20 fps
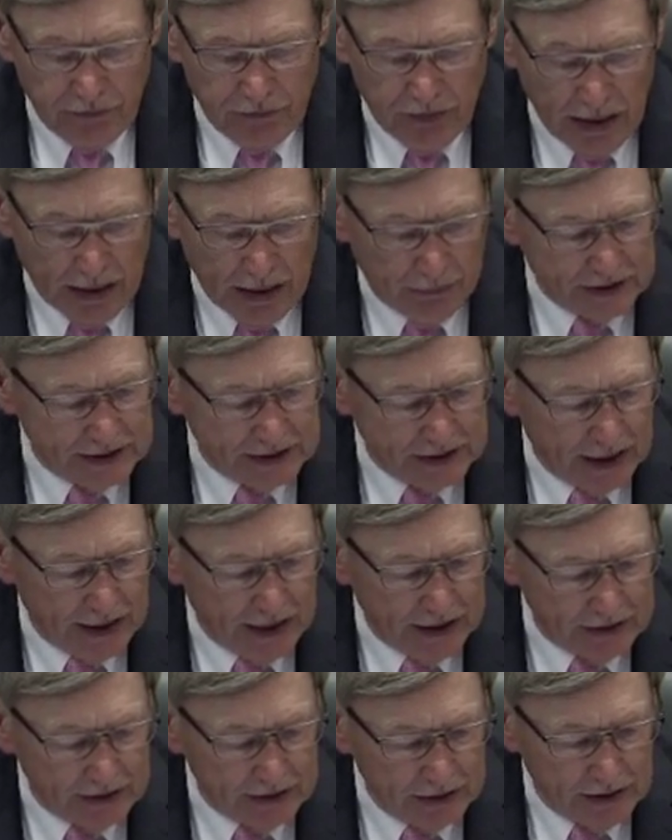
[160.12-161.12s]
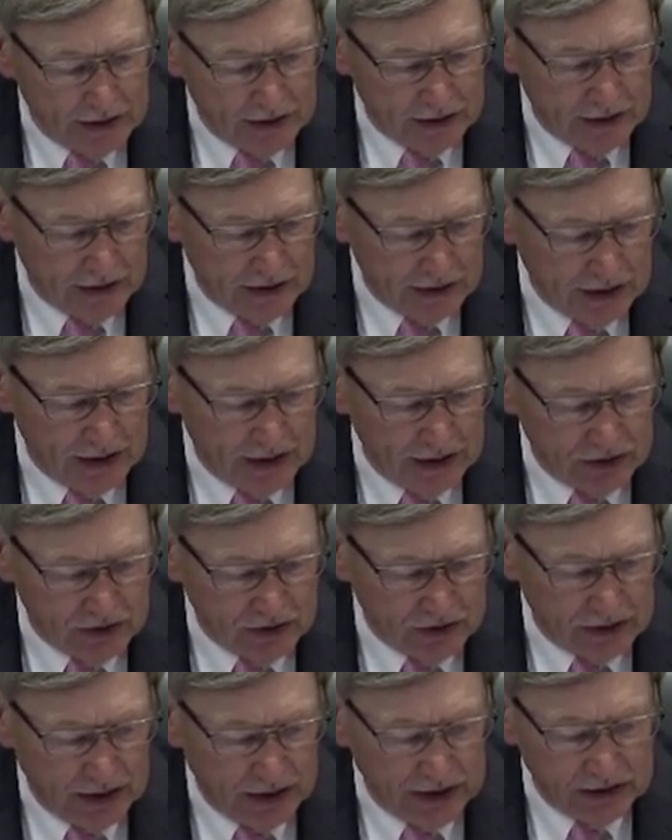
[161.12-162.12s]
Habitat in the United
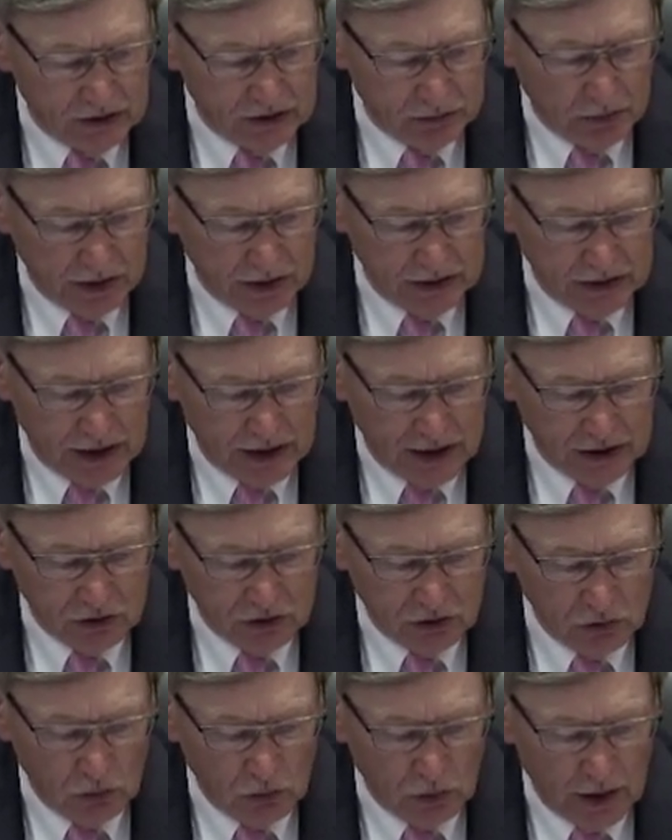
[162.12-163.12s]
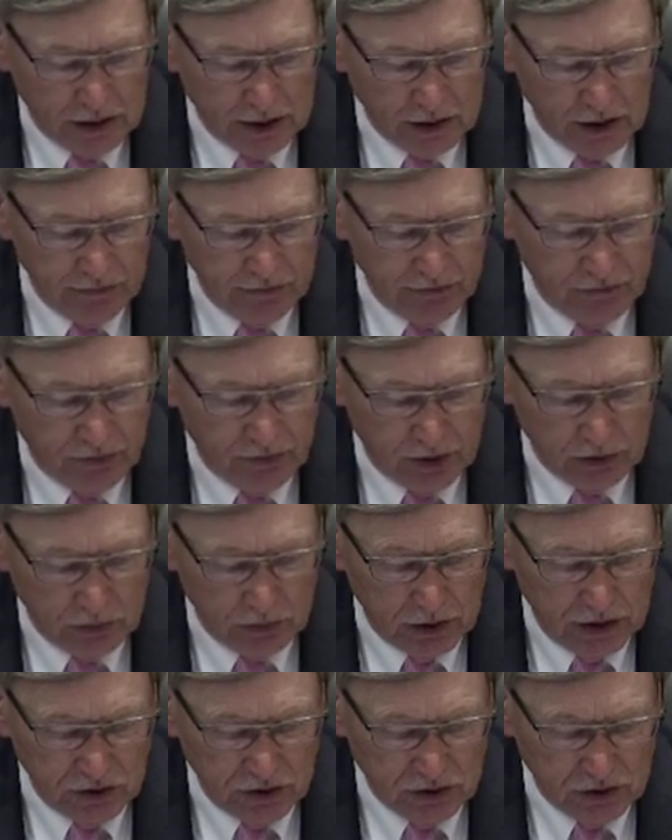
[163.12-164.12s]
States by the National Wildlife
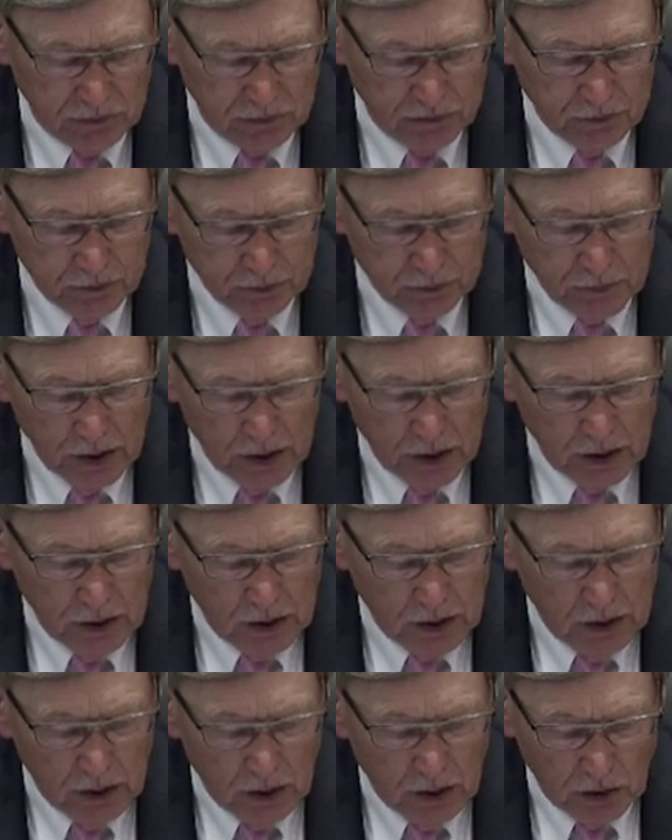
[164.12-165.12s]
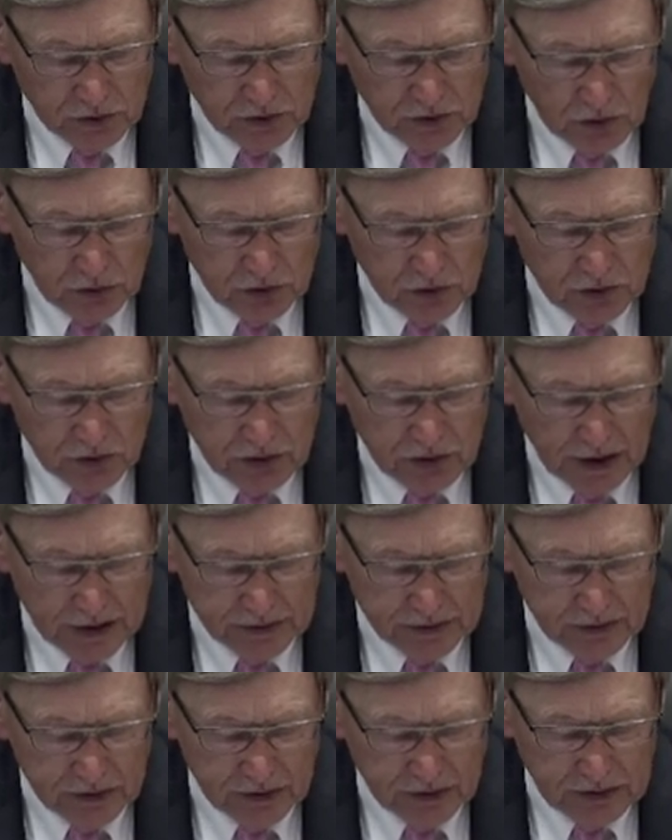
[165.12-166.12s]
Federation. Also in
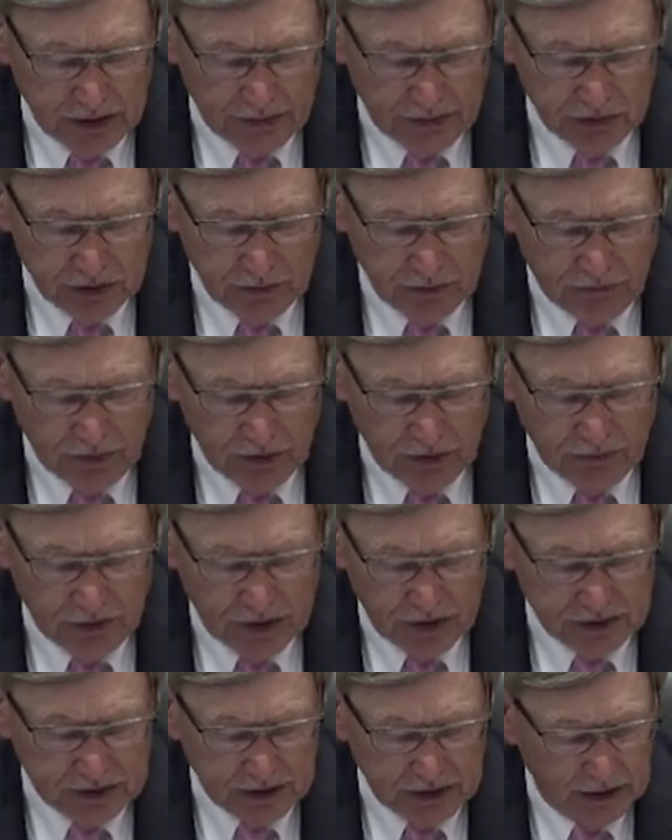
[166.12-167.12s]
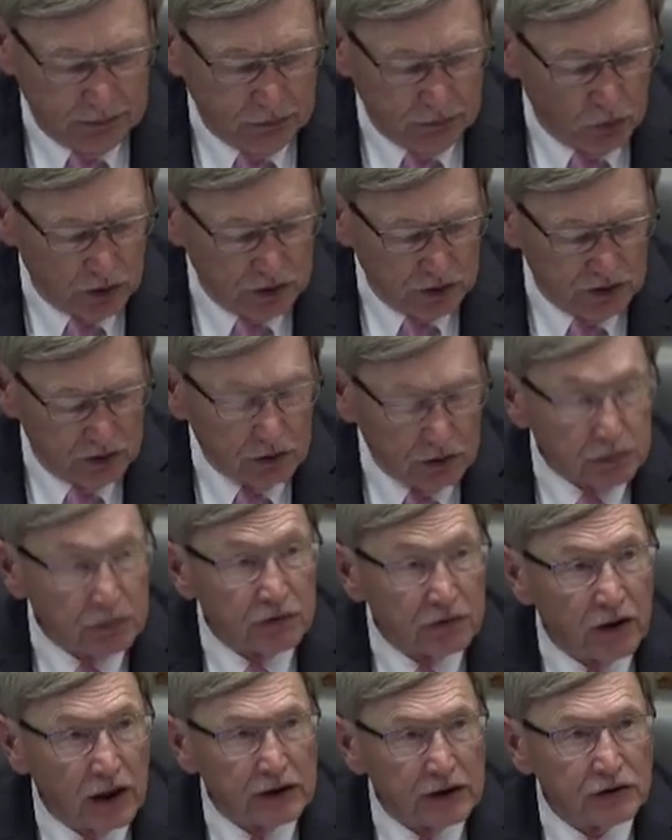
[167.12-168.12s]
2007, the Fairfax County Board of
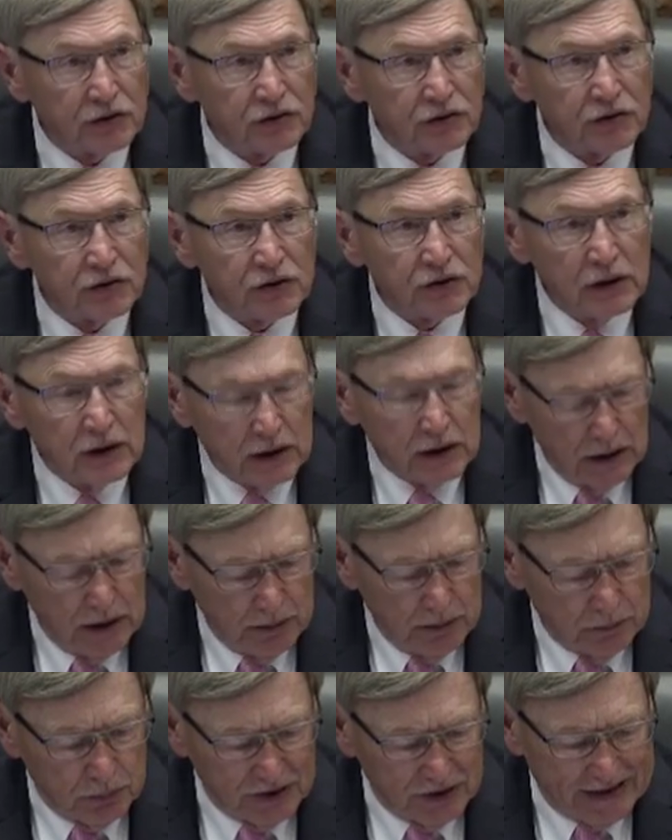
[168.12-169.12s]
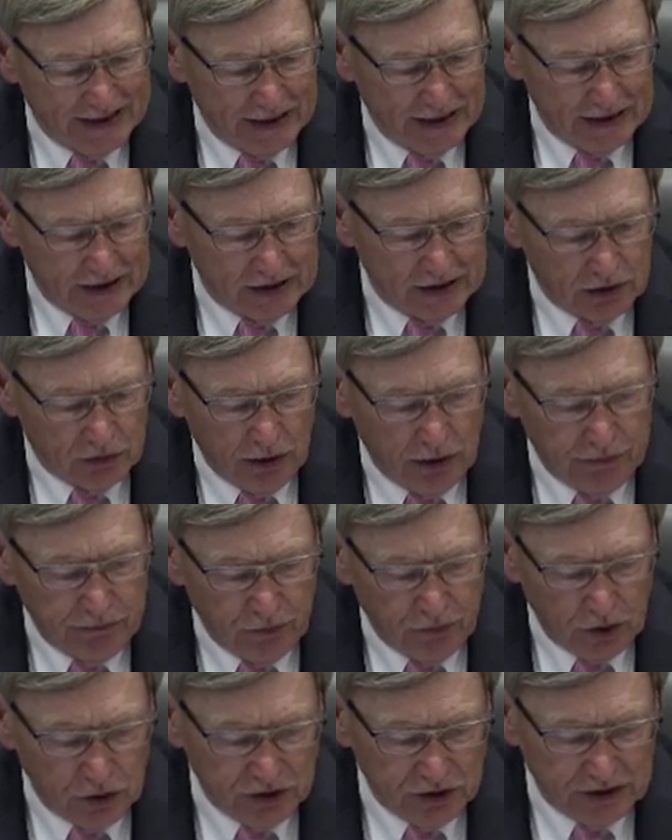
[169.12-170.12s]
Supervisors presented the Great
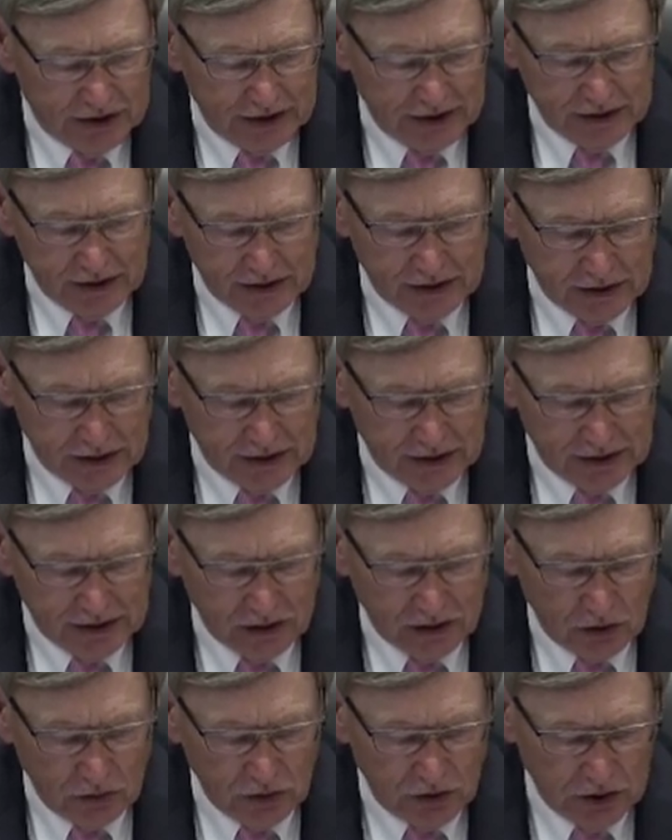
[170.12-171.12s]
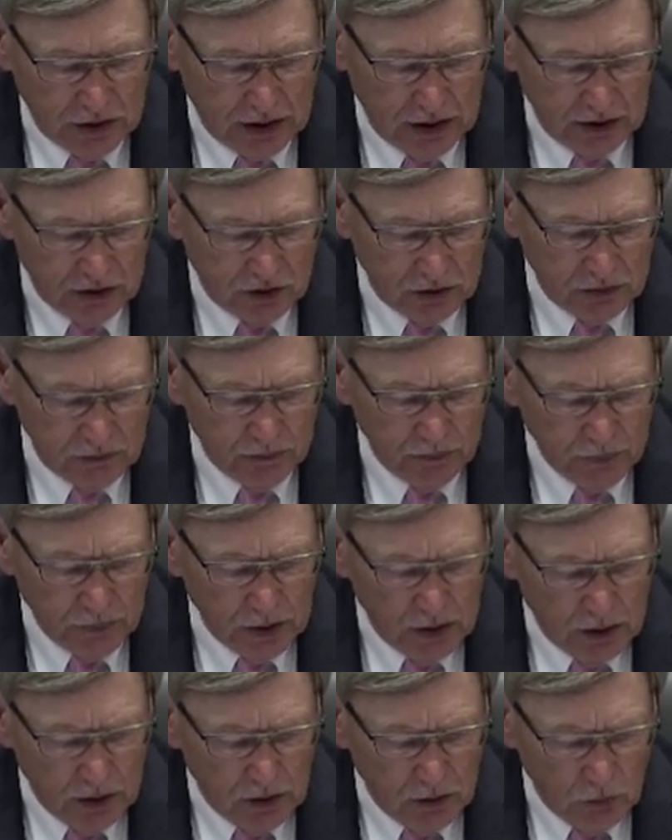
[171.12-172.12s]
Falls Citizens Association
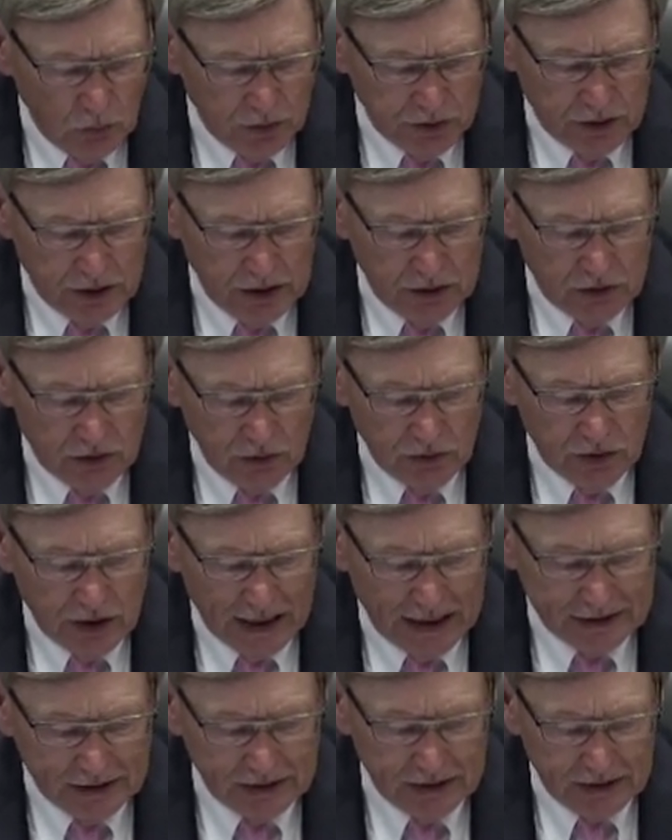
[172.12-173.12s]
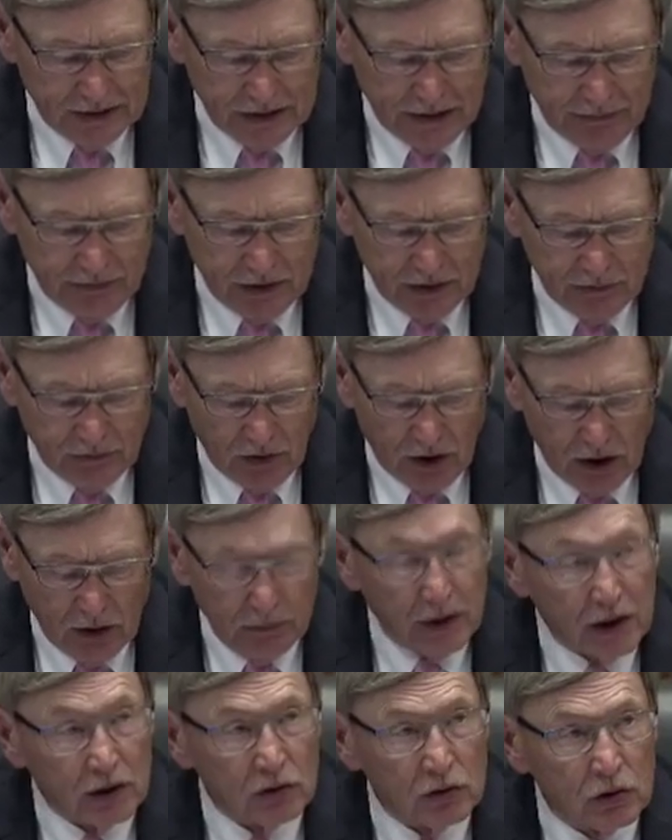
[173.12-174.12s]
with the 2007
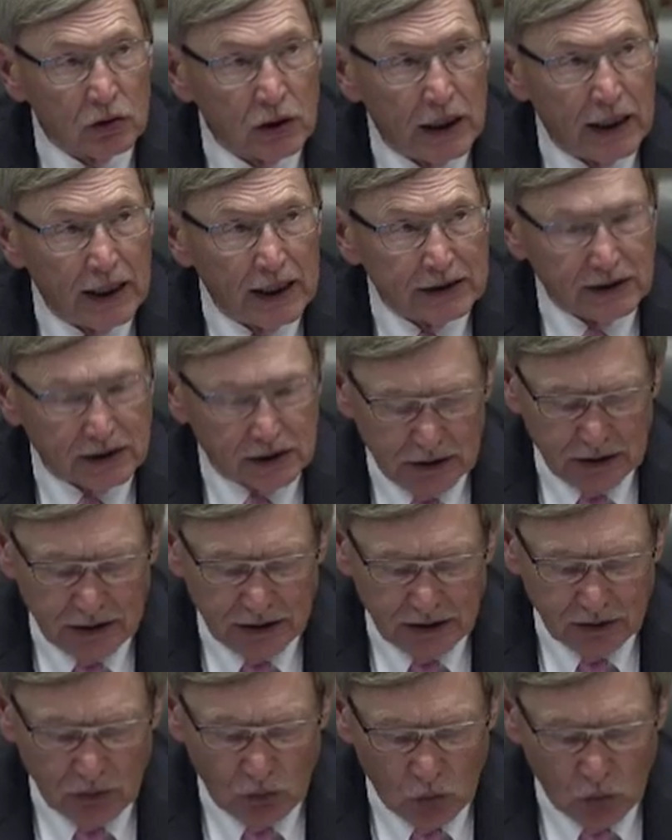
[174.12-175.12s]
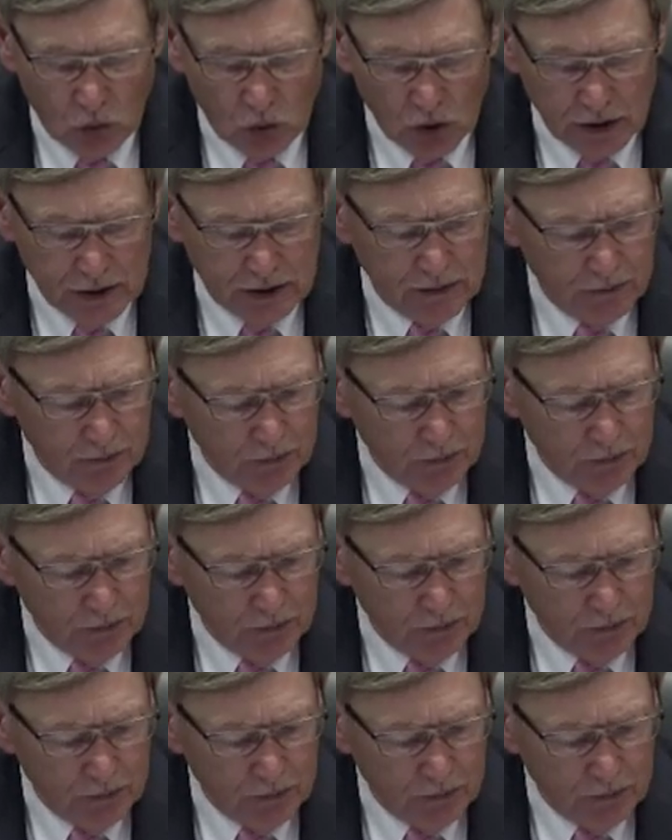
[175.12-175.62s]
Environmental Excellence Award.